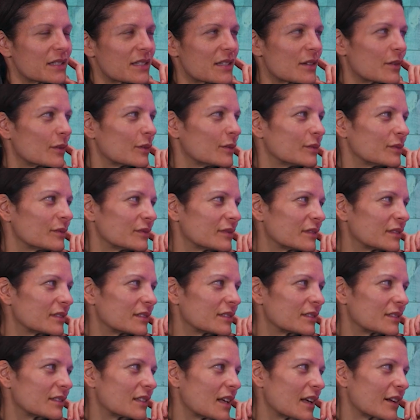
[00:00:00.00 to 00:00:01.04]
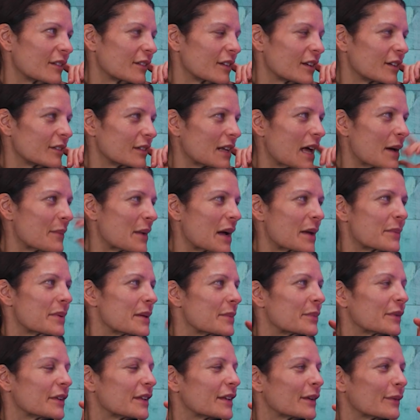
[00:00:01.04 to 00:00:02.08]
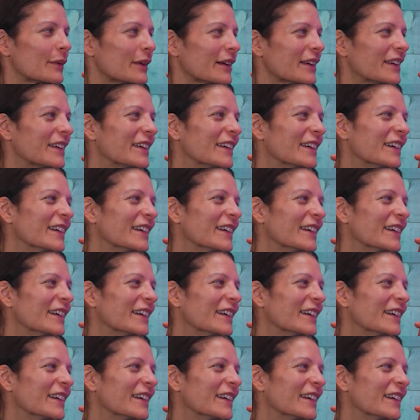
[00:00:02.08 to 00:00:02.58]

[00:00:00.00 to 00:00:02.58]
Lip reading: but so, I don't know, not my people anyway.